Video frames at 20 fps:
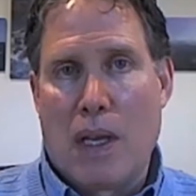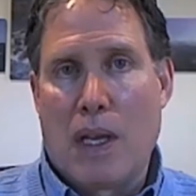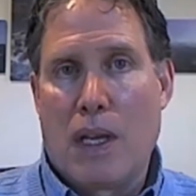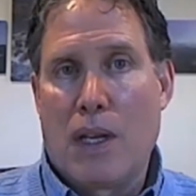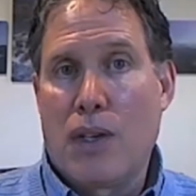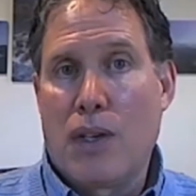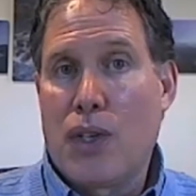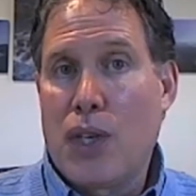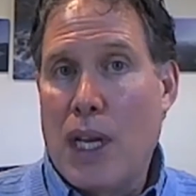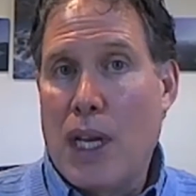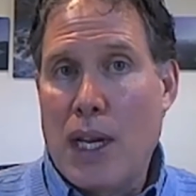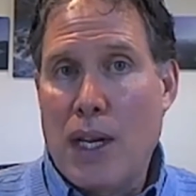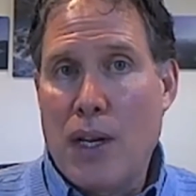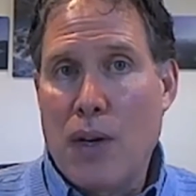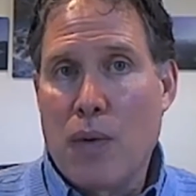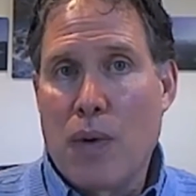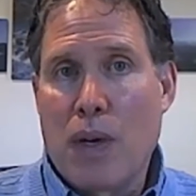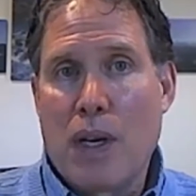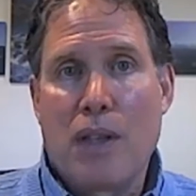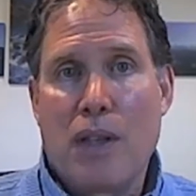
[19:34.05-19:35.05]
In
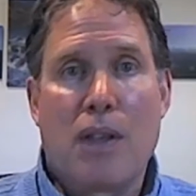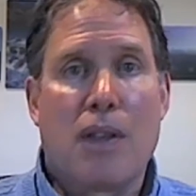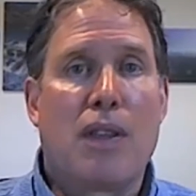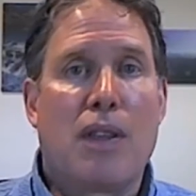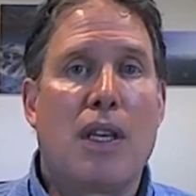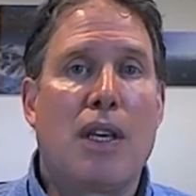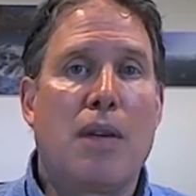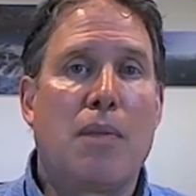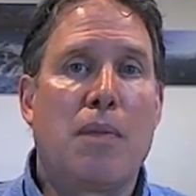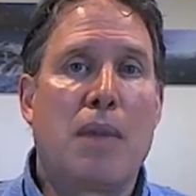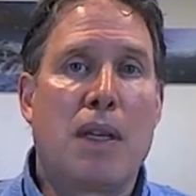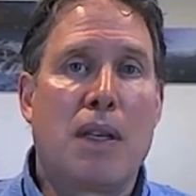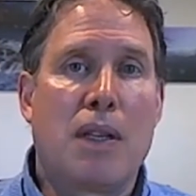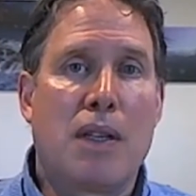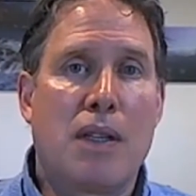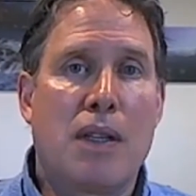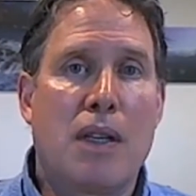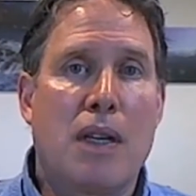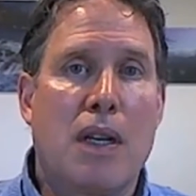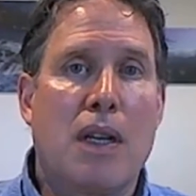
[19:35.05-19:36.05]
January, the theme
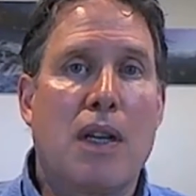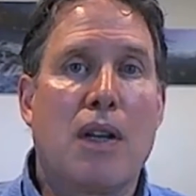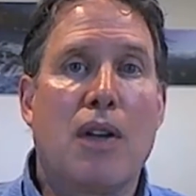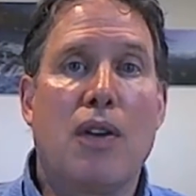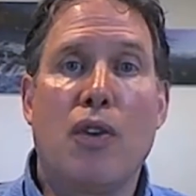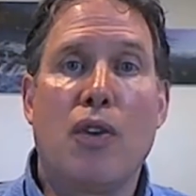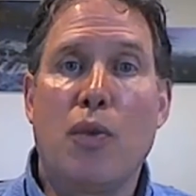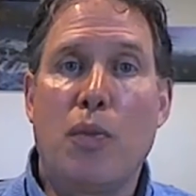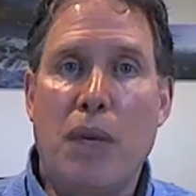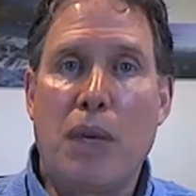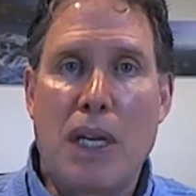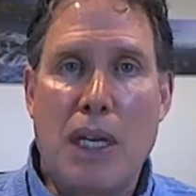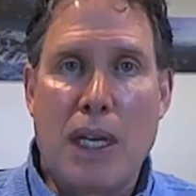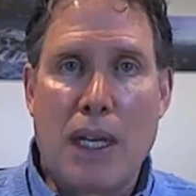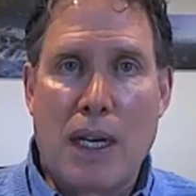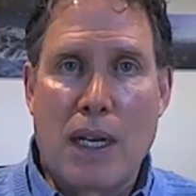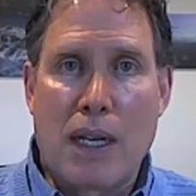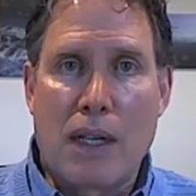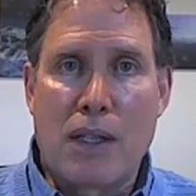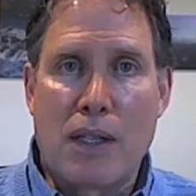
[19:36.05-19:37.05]
is new
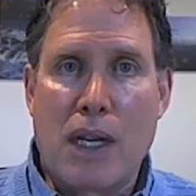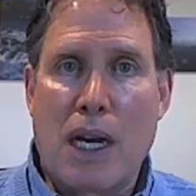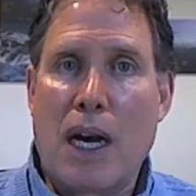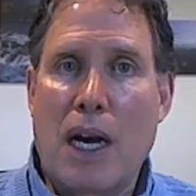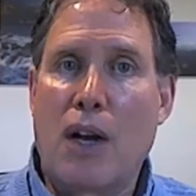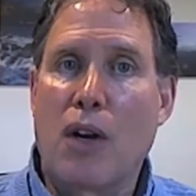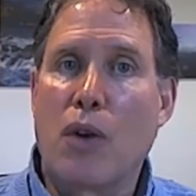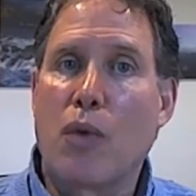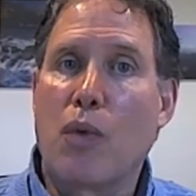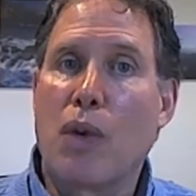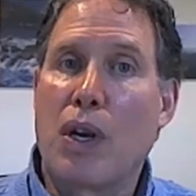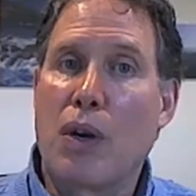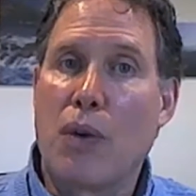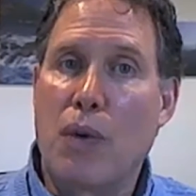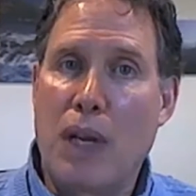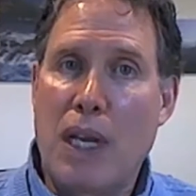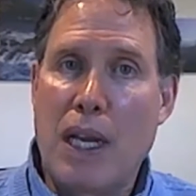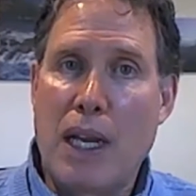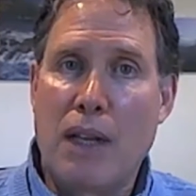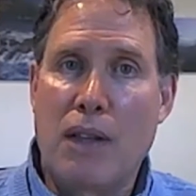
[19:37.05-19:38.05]
beginnings. How do we
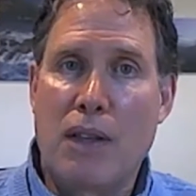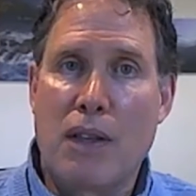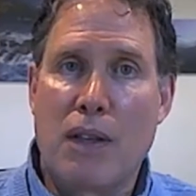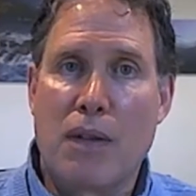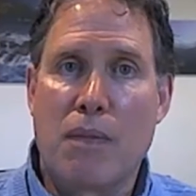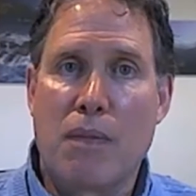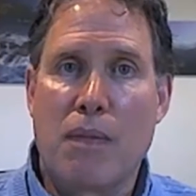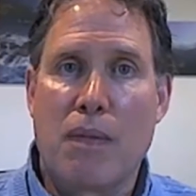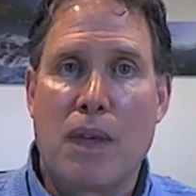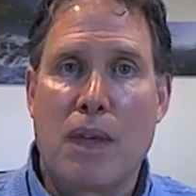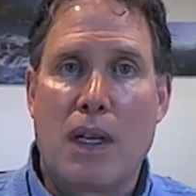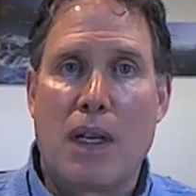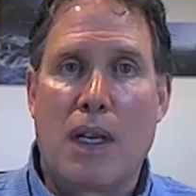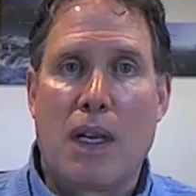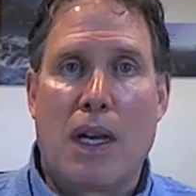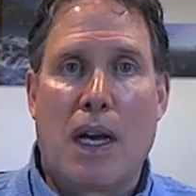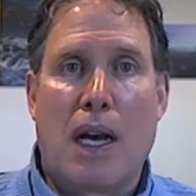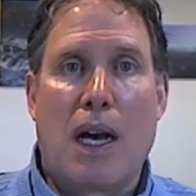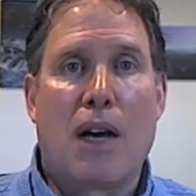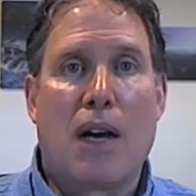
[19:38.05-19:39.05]
create them?
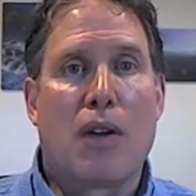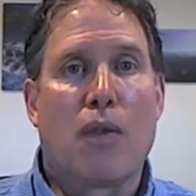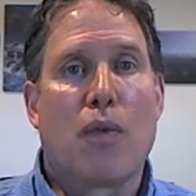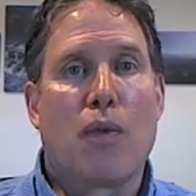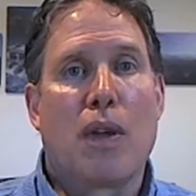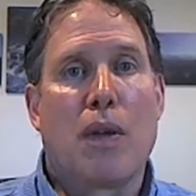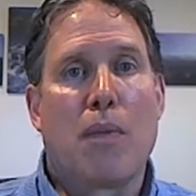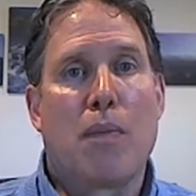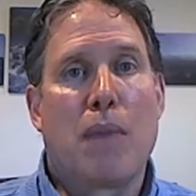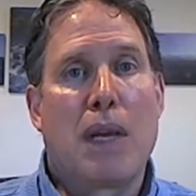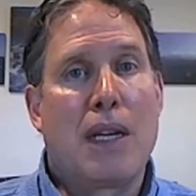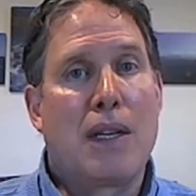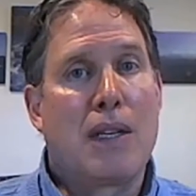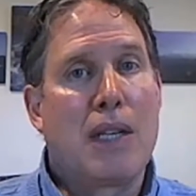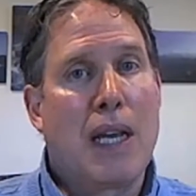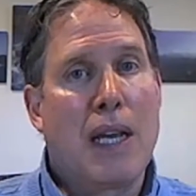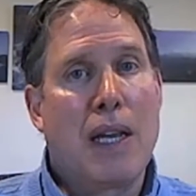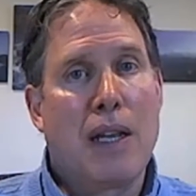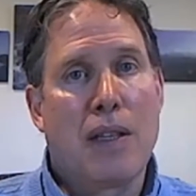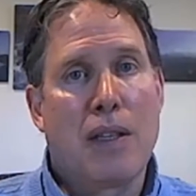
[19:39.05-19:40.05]
How do we
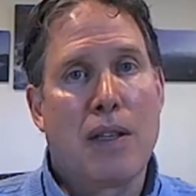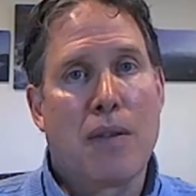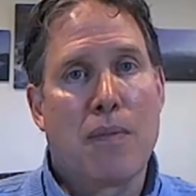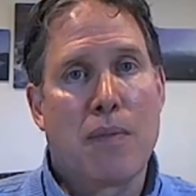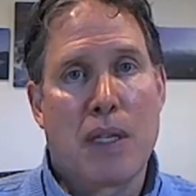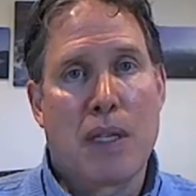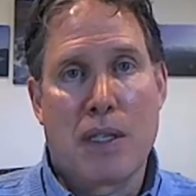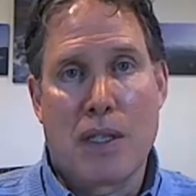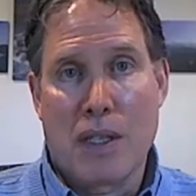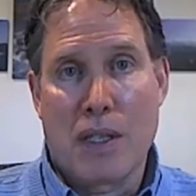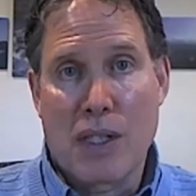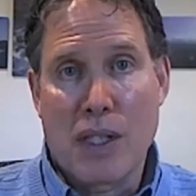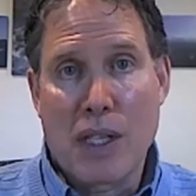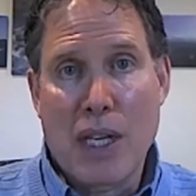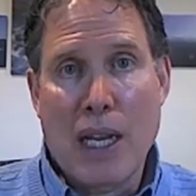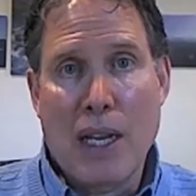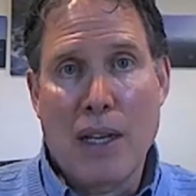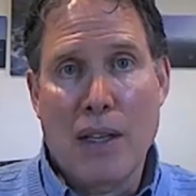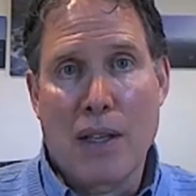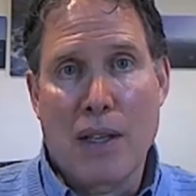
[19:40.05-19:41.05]
maintain them and
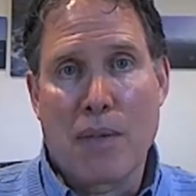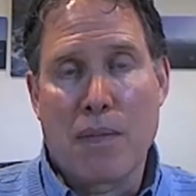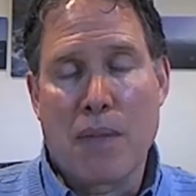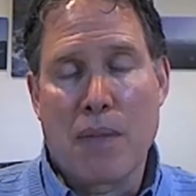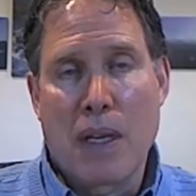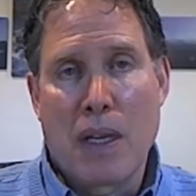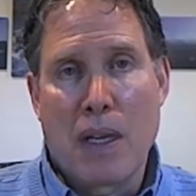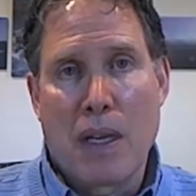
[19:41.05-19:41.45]
sustain them?